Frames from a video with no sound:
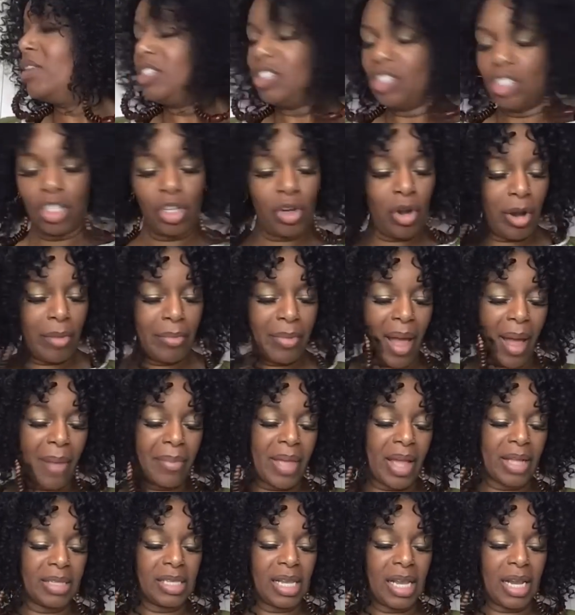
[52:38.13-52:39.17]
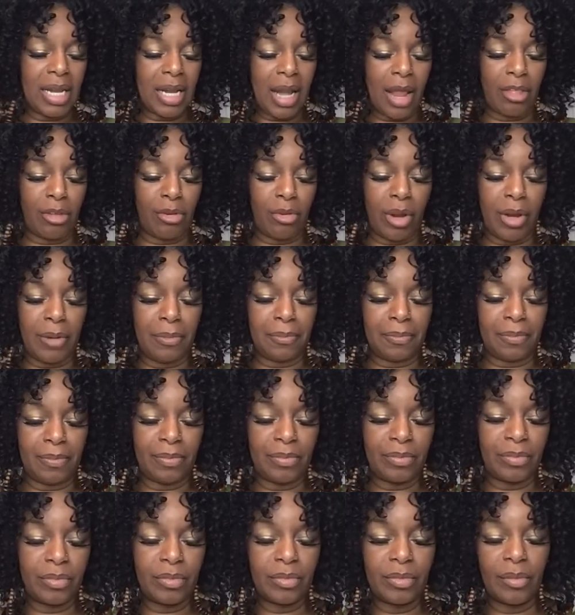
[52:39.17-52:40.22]
Sure, Bobby. I'll take another one.
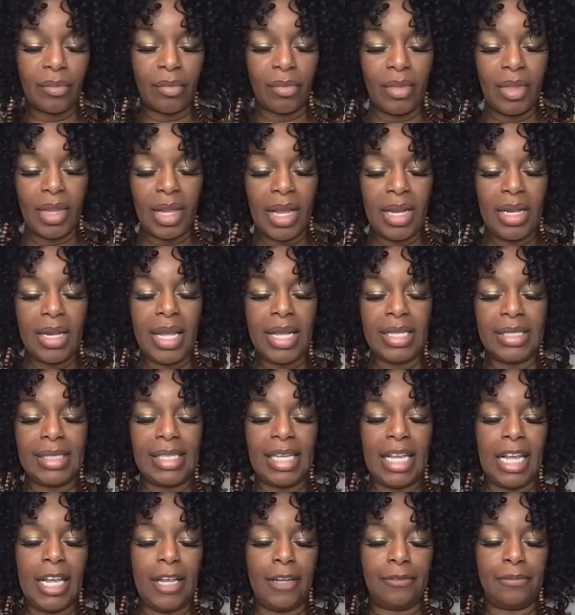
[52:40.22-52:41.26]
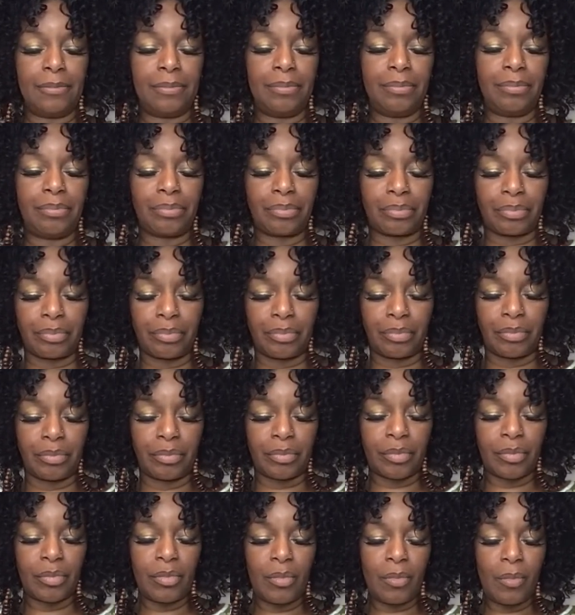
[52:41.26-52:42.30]
Let's see.
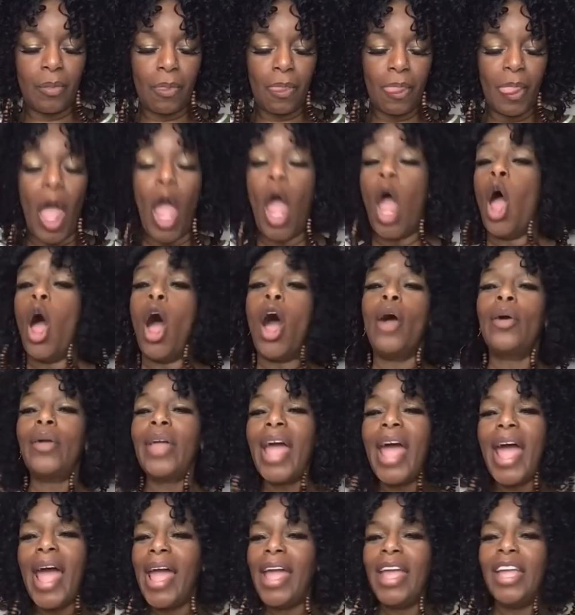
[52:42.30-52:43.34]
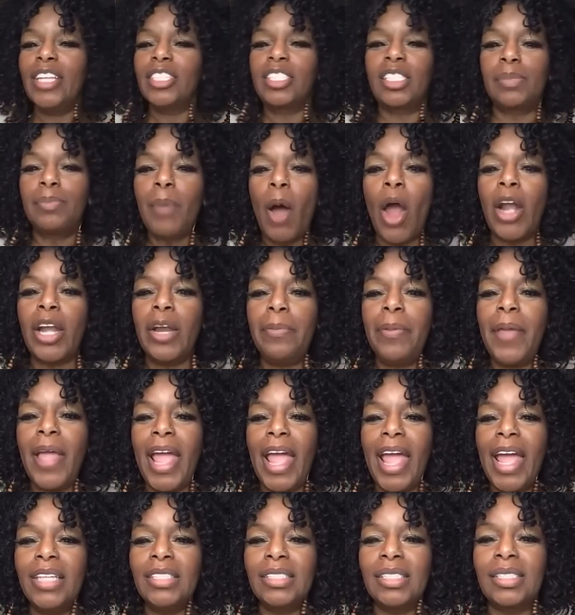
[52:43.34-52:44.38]
Okay, smarty
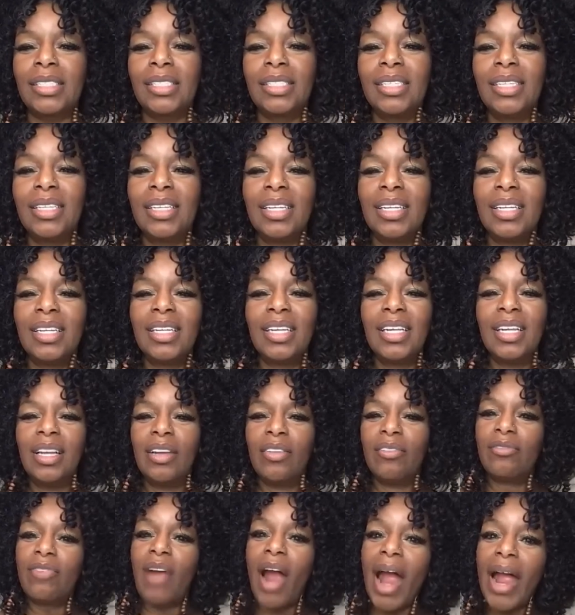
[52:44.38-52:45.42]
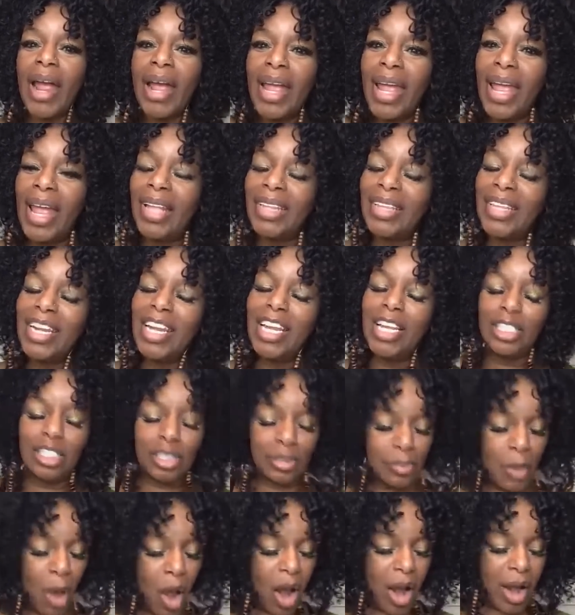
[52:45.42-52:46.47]
pants. Right? Anthony's
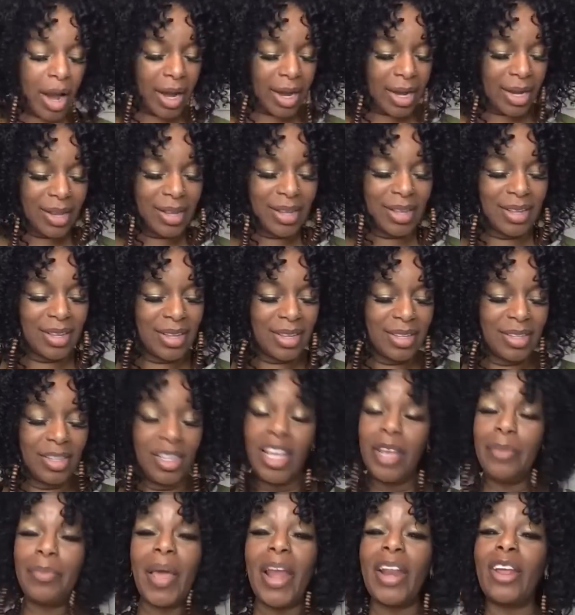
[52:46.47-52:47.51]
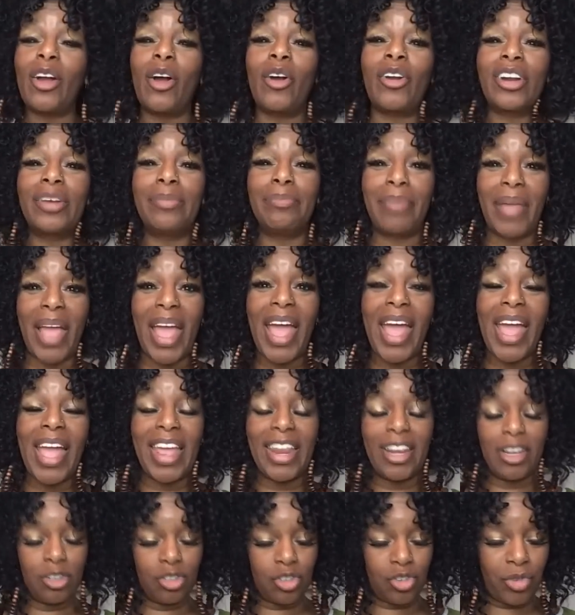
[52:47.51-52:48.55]
smart. He better go to
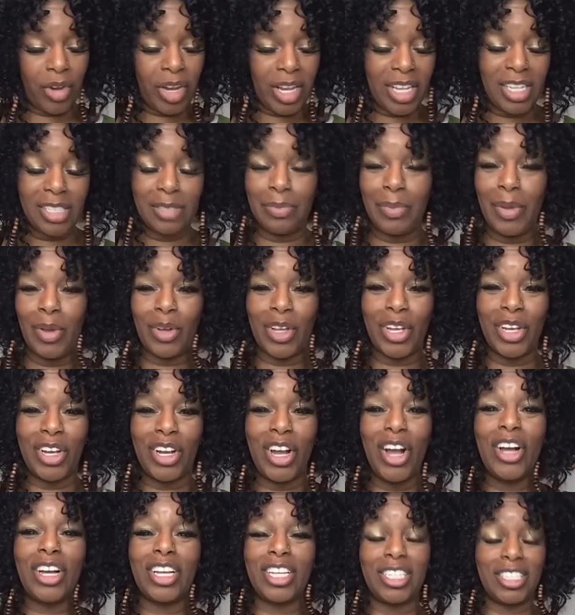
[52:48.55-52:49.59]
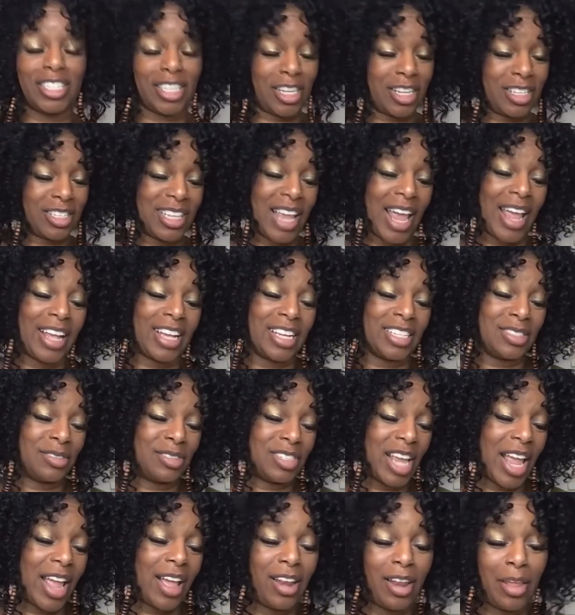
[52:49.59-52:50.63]
bed and drink his milk and cookies and take his
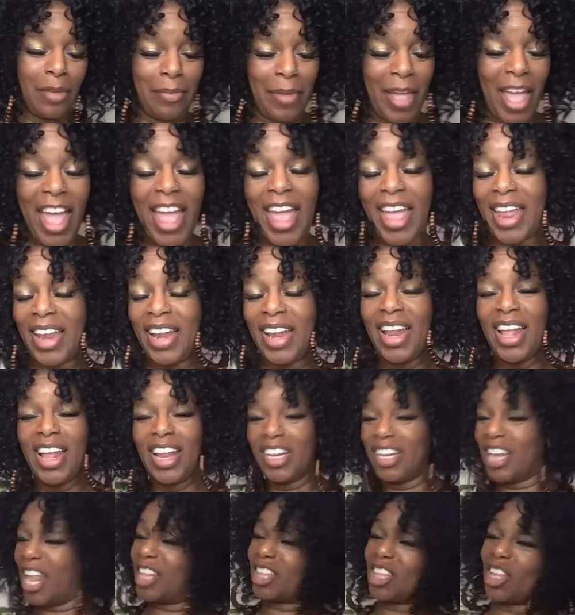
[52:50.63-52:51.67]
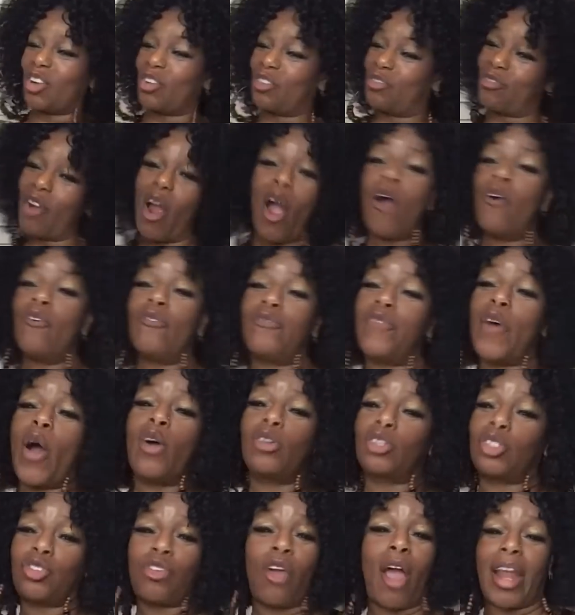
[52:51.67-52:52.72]
tail to bed. Let the grown
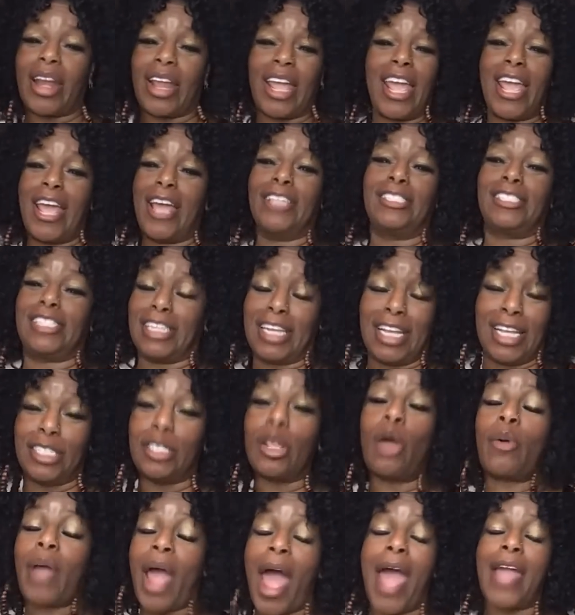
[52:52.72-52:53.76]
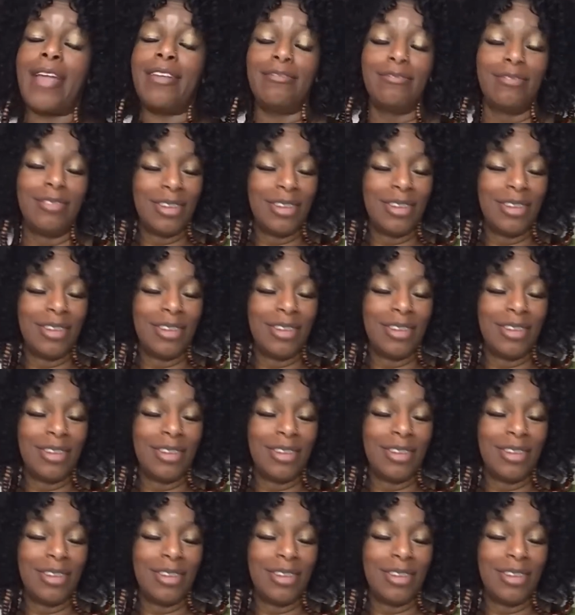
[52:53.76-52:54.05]
folks try to answer these, okay?